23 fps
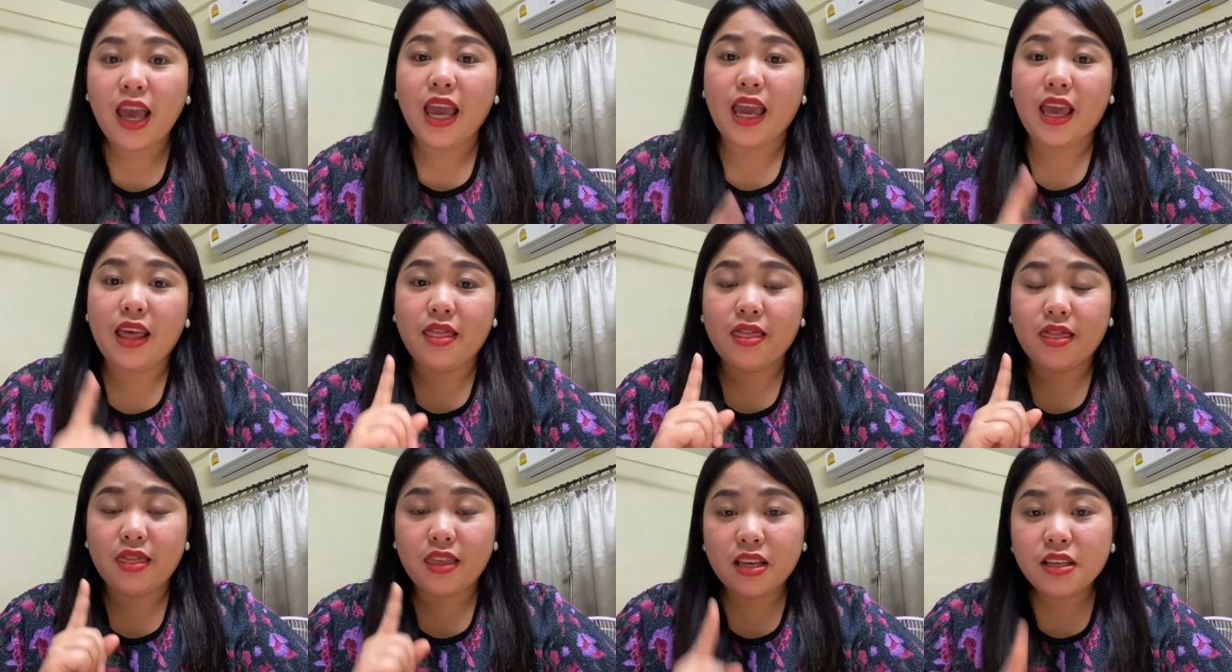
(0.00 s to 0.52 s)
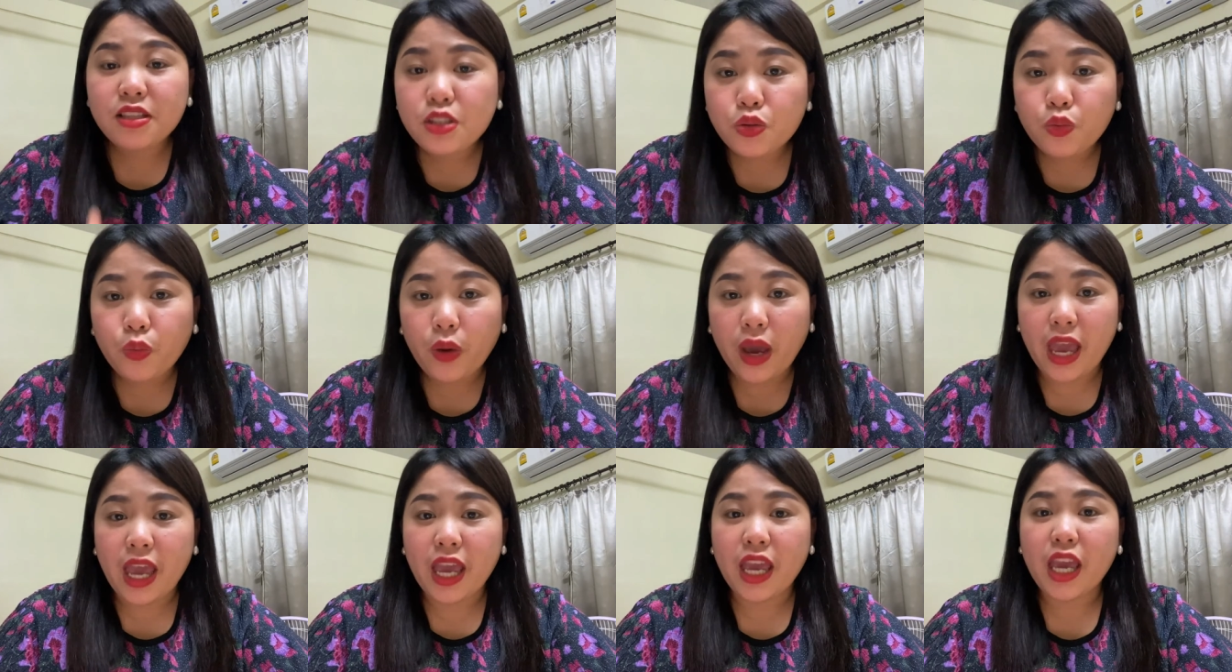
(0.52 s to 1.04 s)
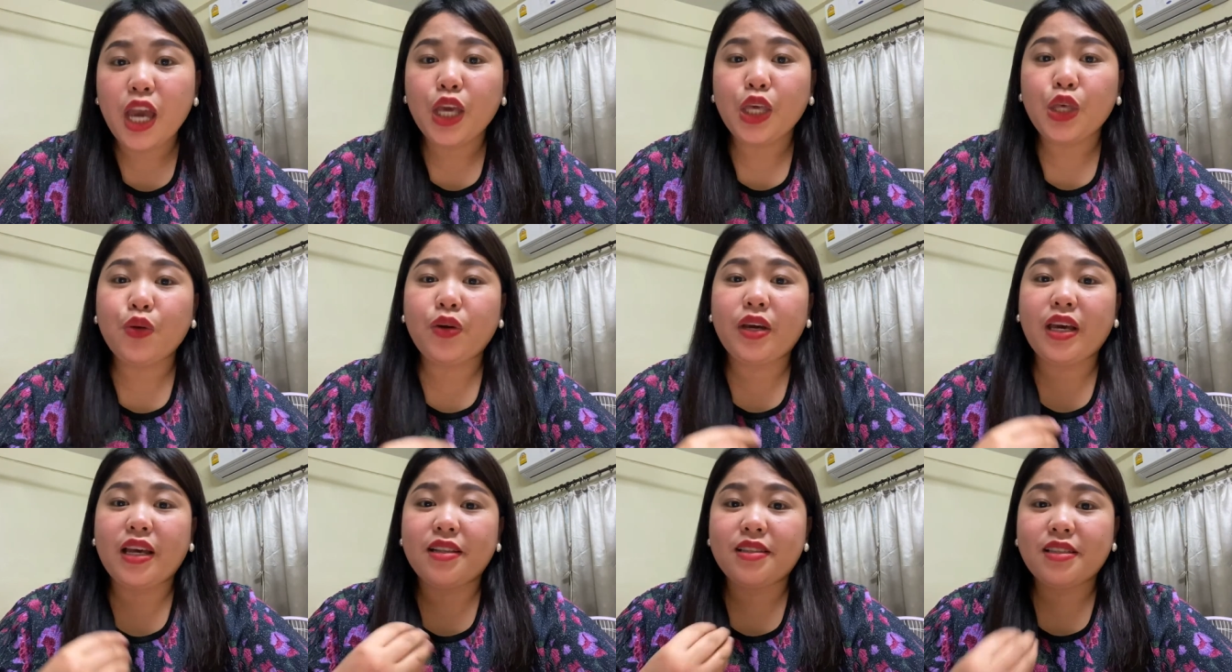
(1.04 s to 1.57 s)
In this way, you
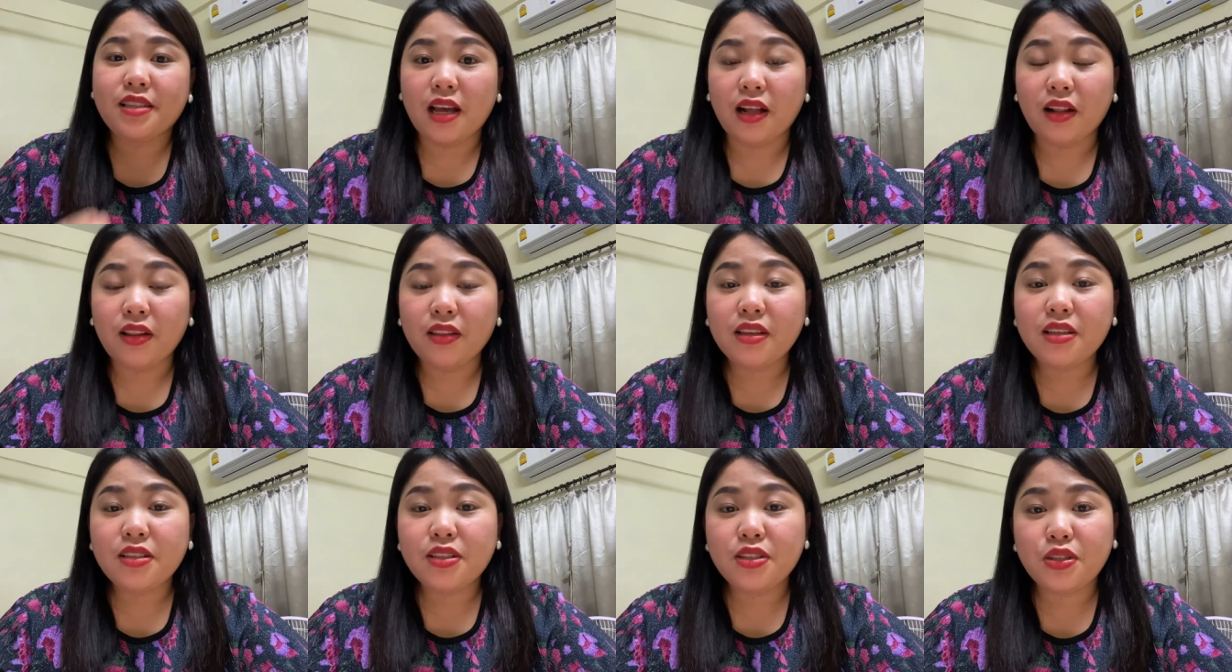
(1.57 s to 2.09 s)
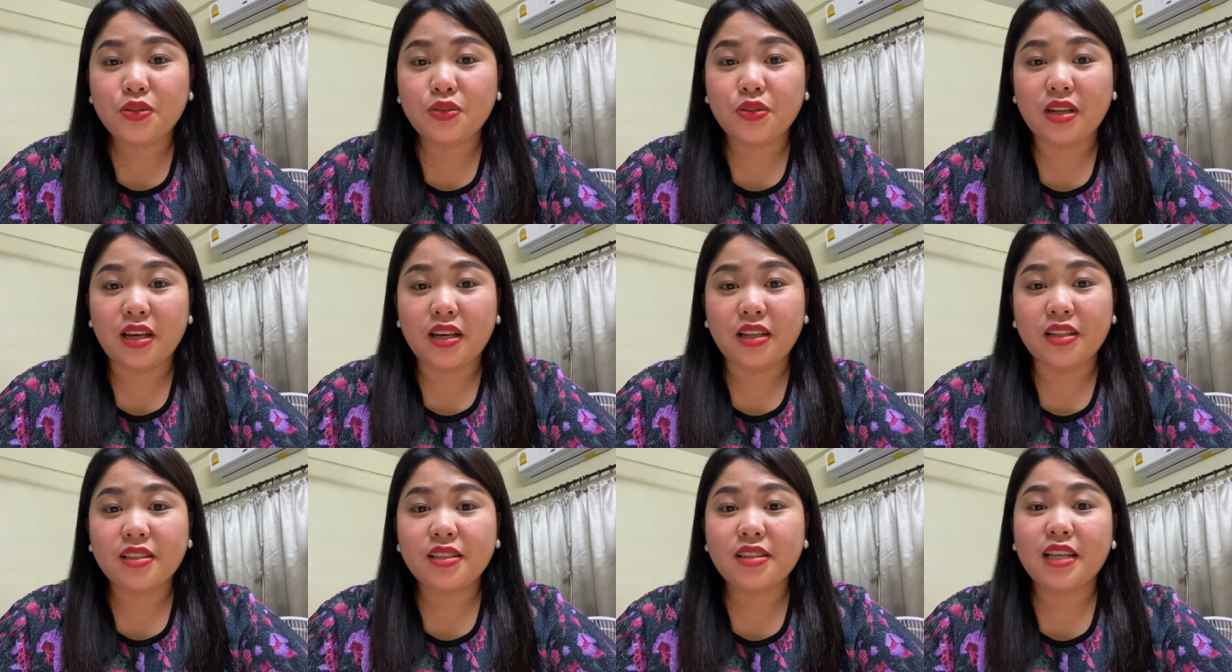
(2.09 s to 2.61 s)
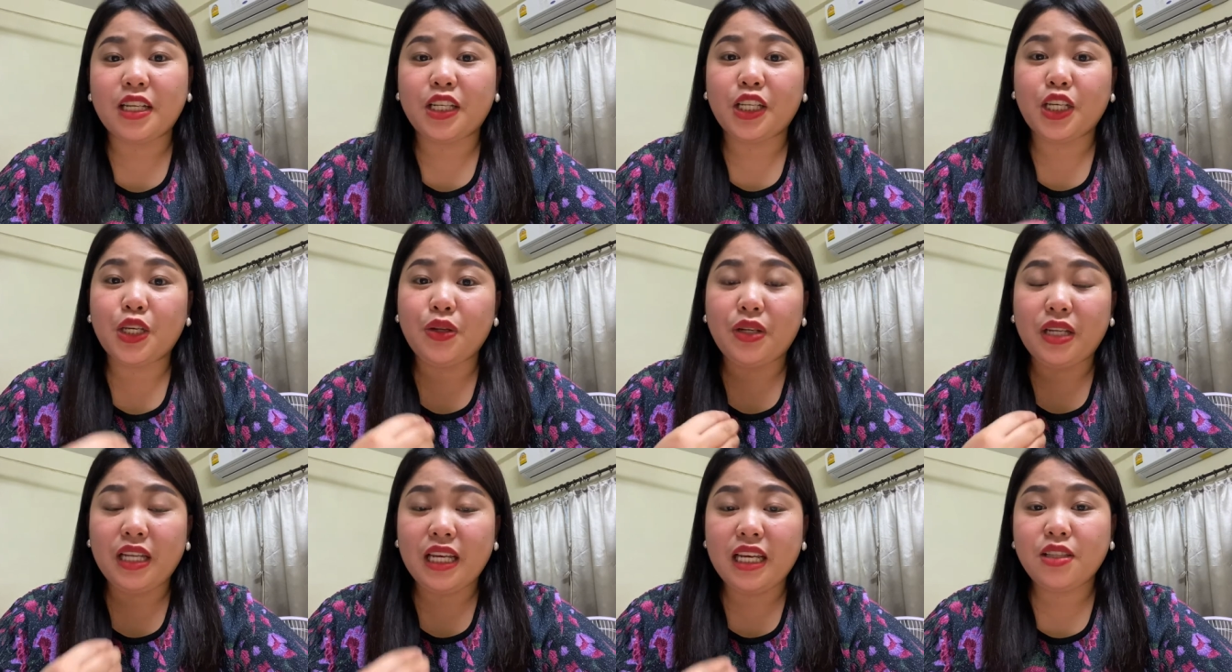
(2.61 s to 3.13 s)
can tell the students that you
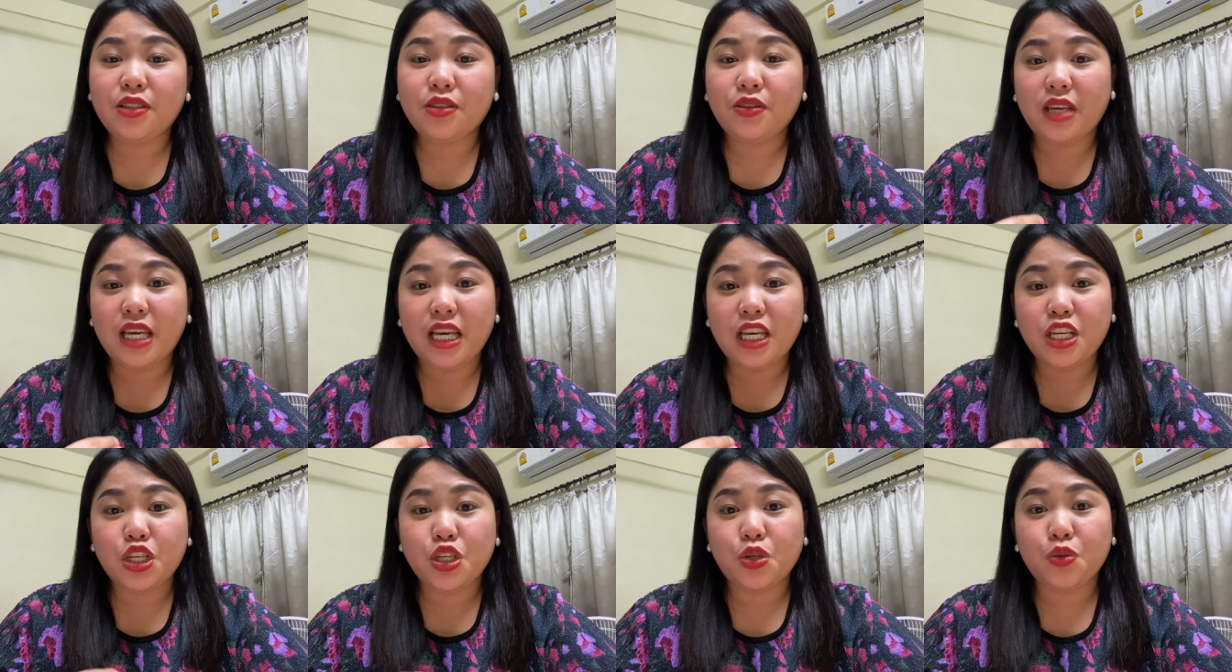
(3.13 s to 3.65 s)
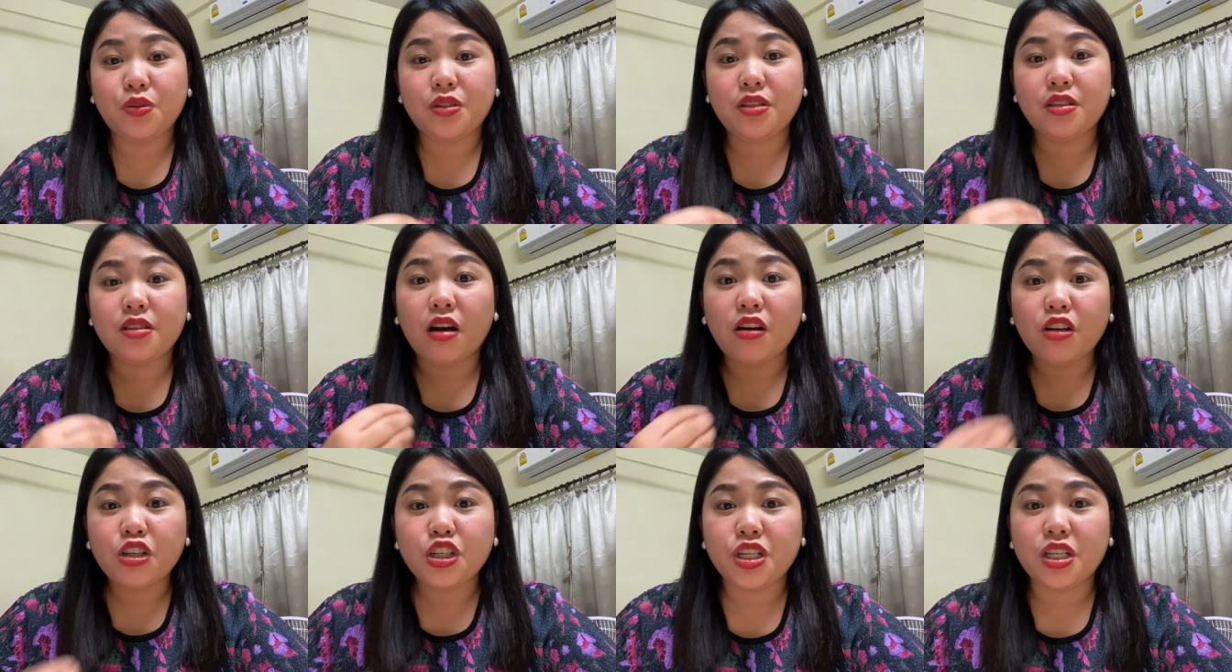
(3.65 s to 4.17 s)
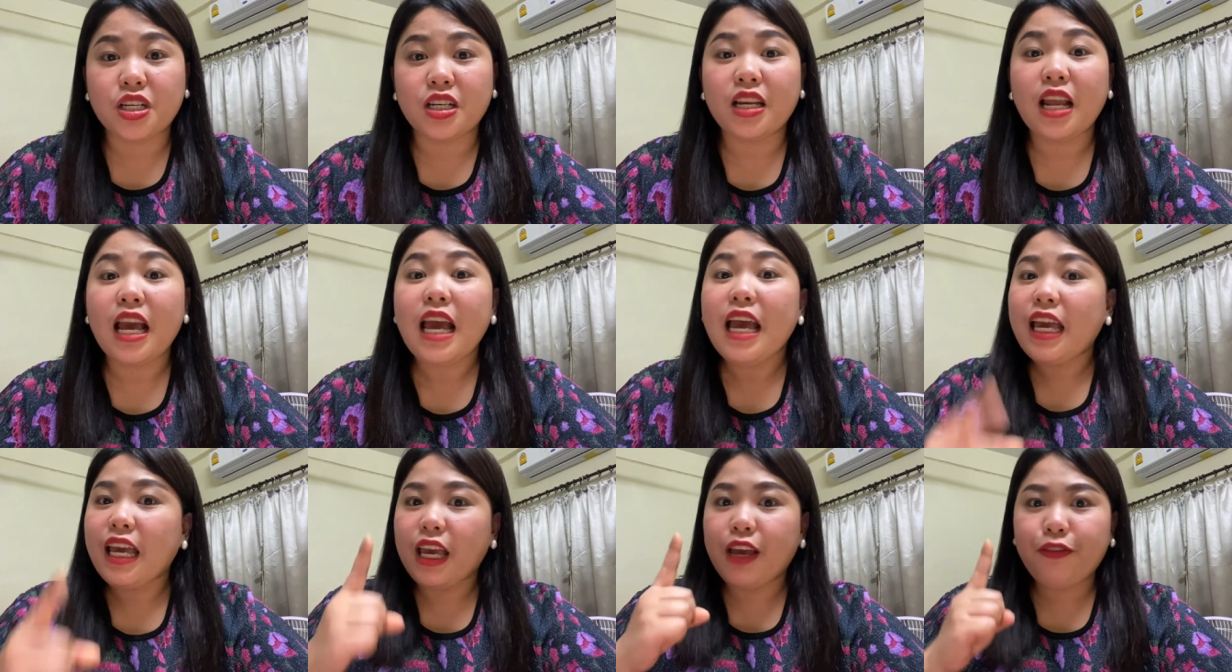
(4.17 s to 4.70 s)
need to issue sanction
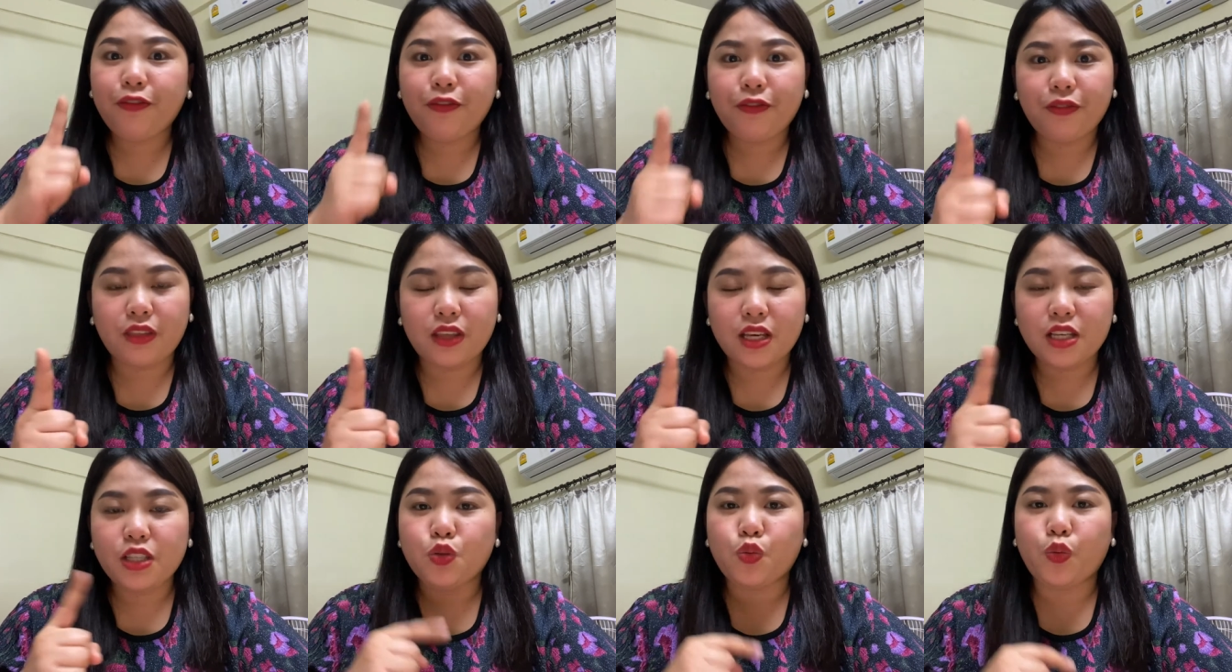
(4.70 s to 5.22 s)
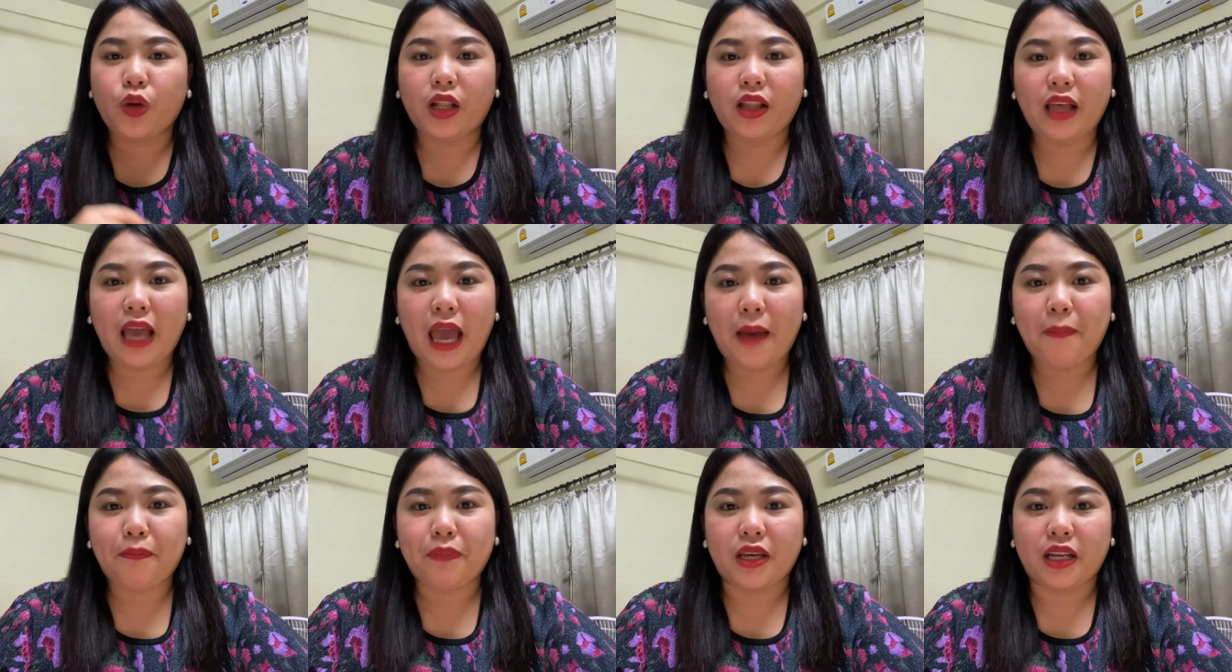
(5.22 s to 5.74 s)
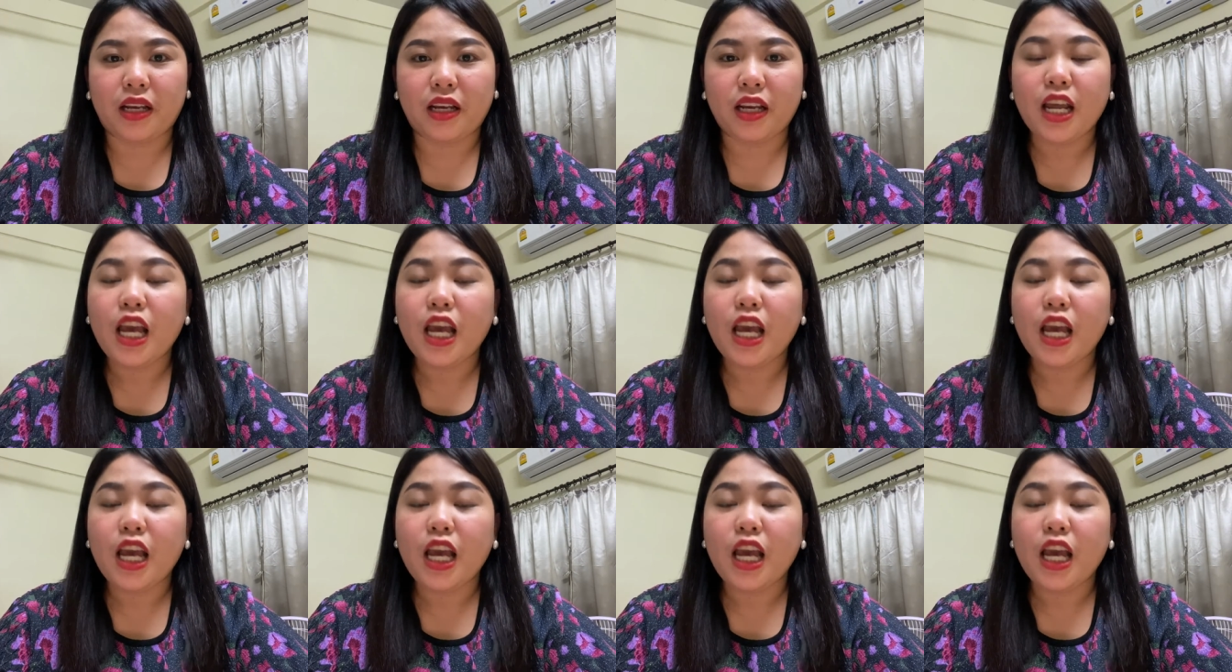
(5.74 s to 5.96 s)
if this will happen,